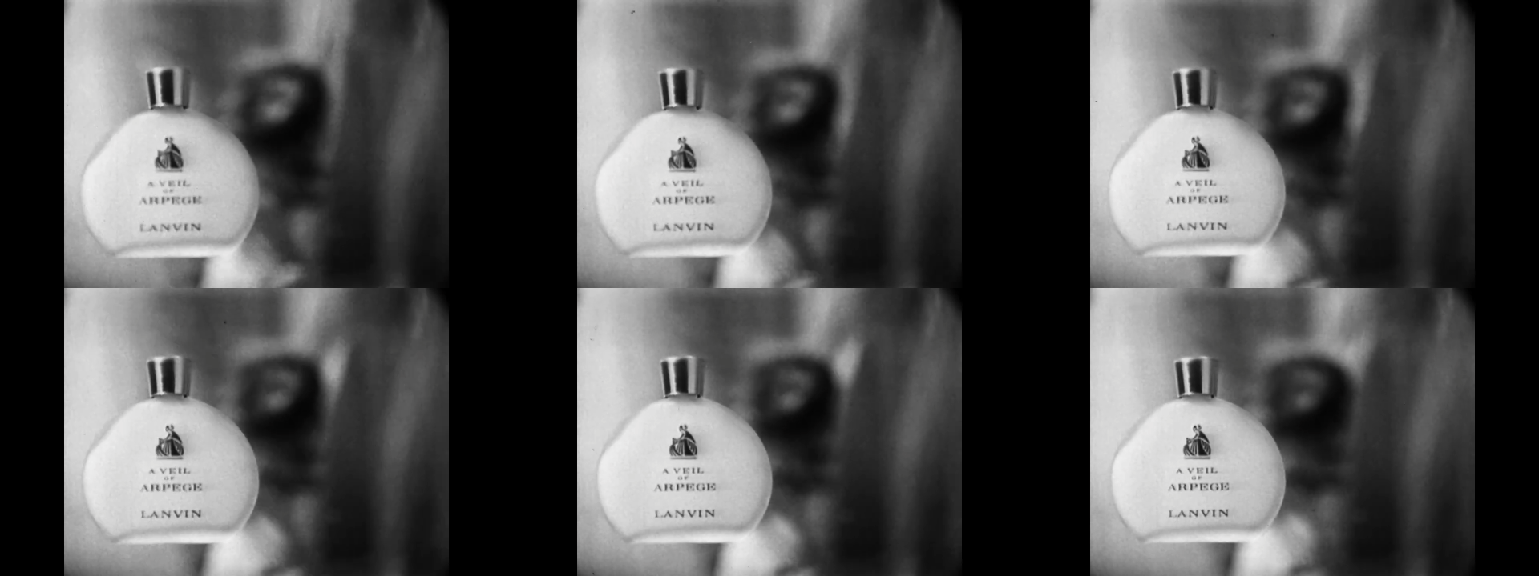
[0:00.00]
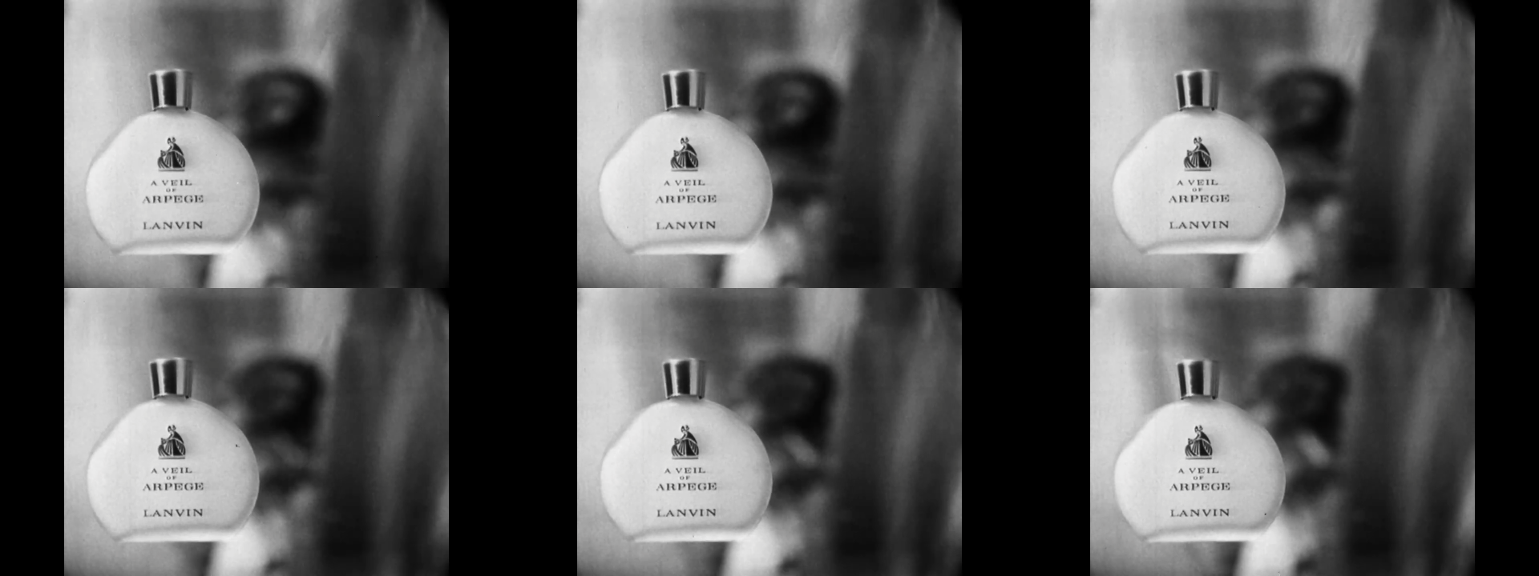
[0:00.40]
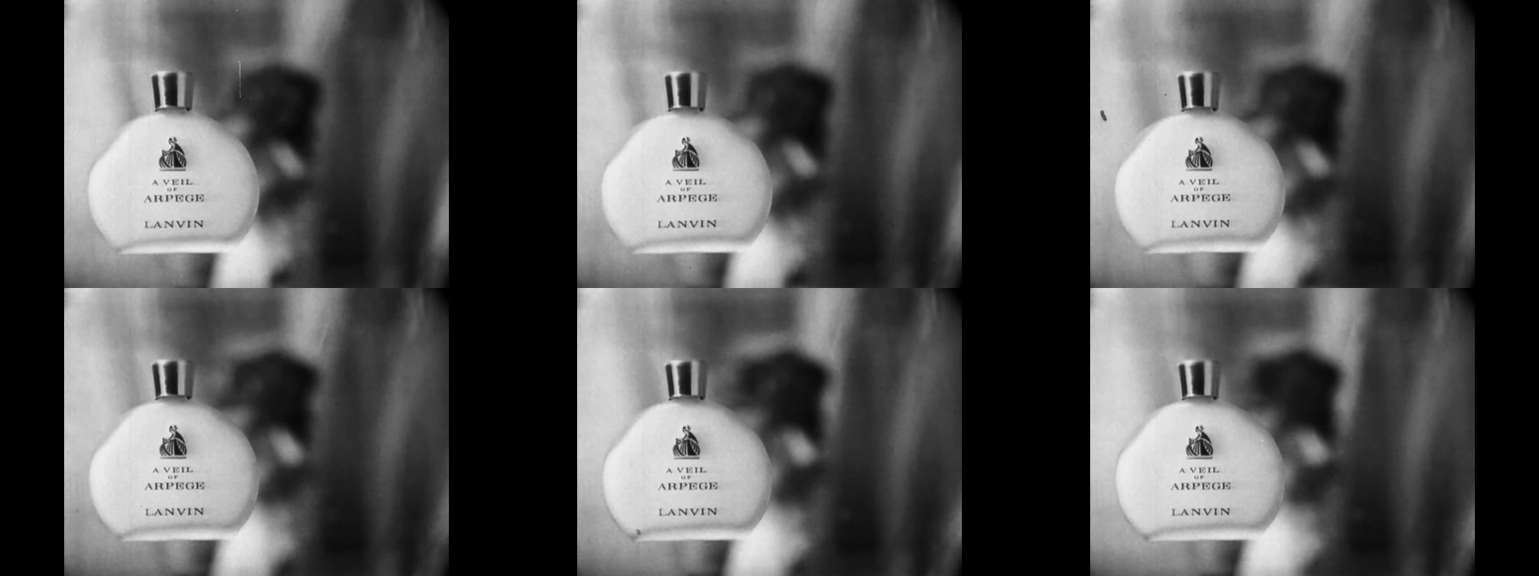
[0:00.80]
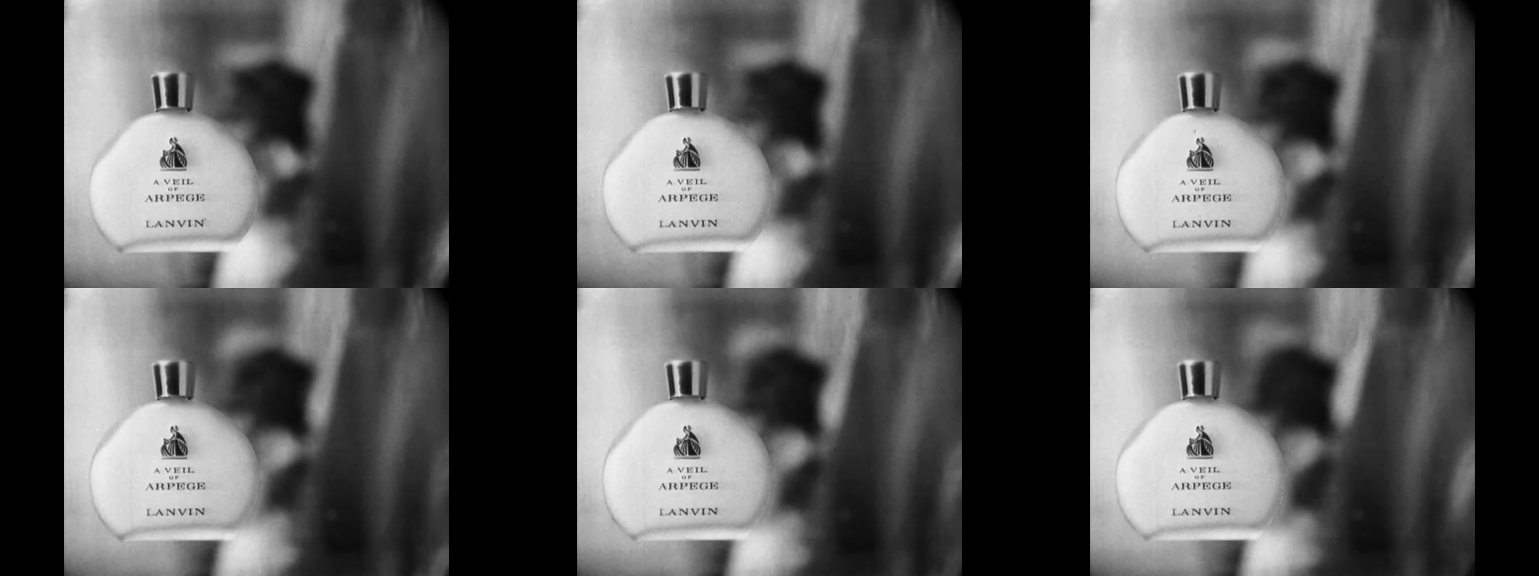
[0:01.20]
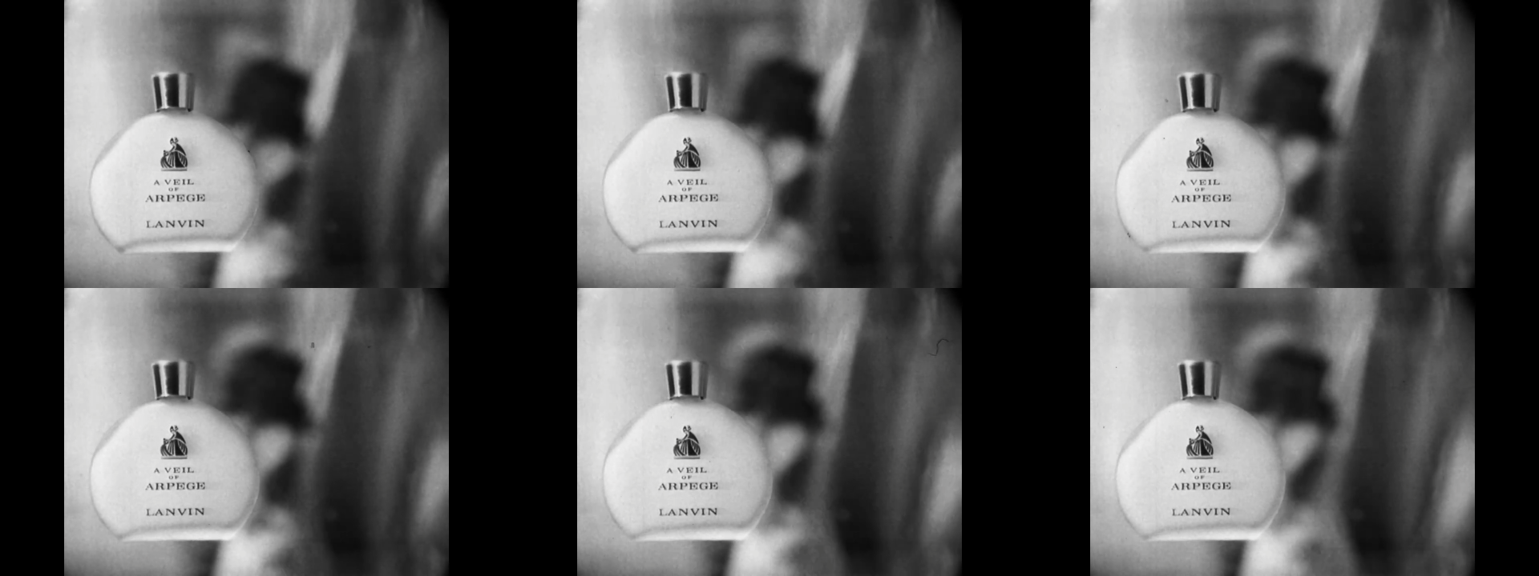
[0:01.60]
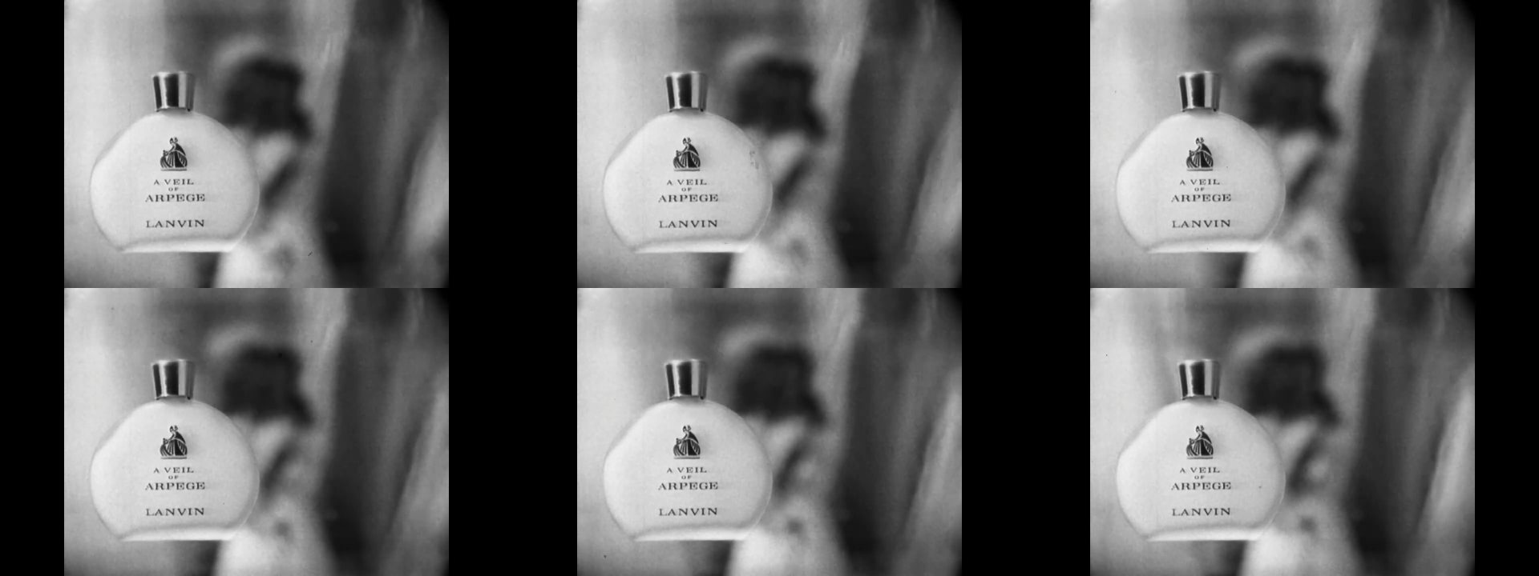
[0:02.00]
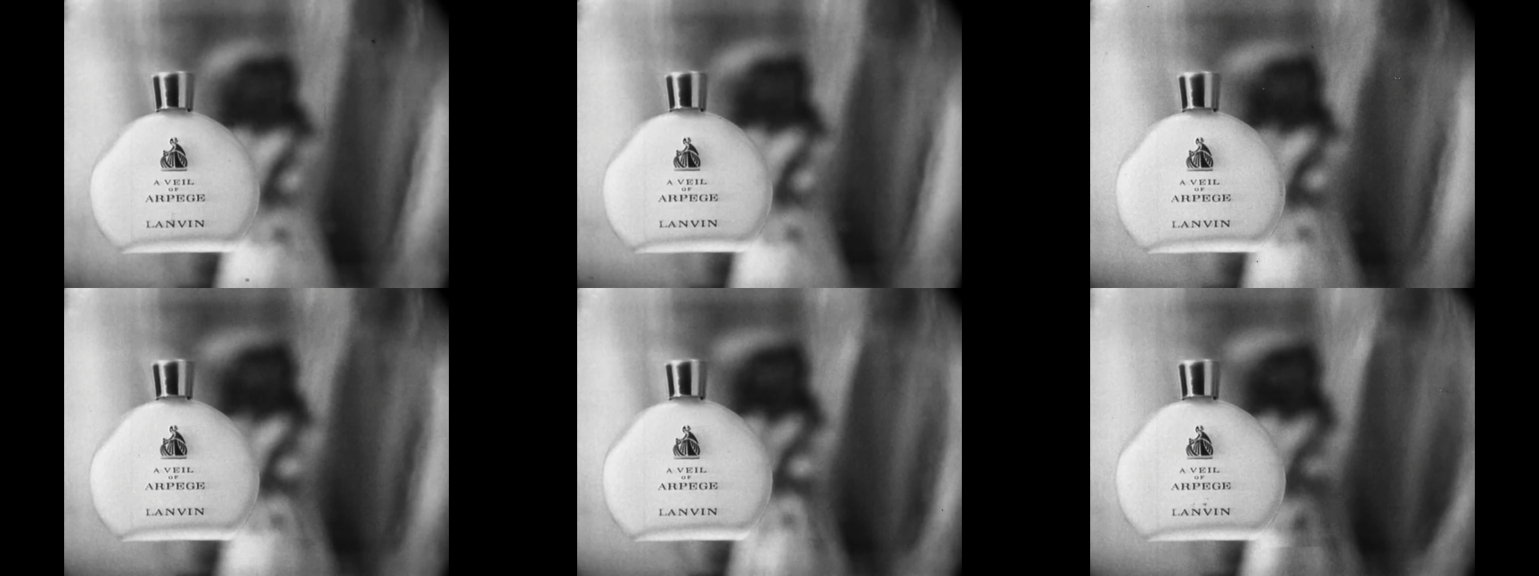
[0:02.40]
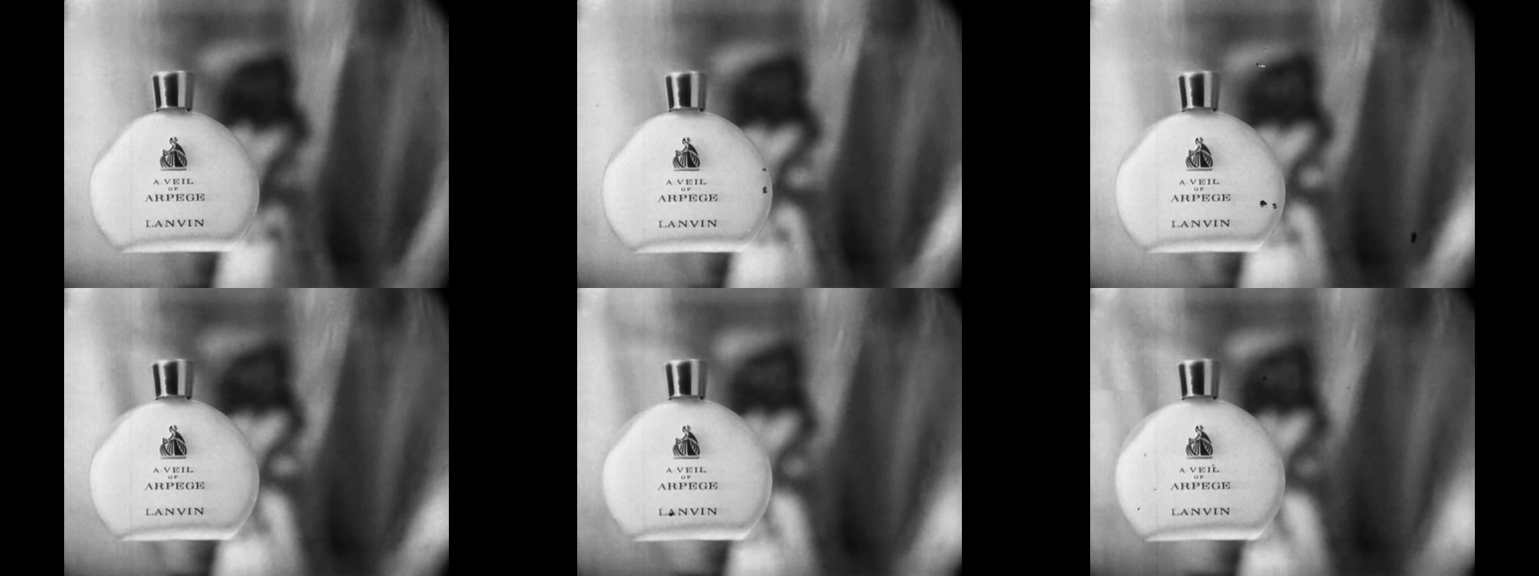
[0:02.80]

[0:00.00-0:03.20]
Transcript: No face is visible, so there are no lips to read.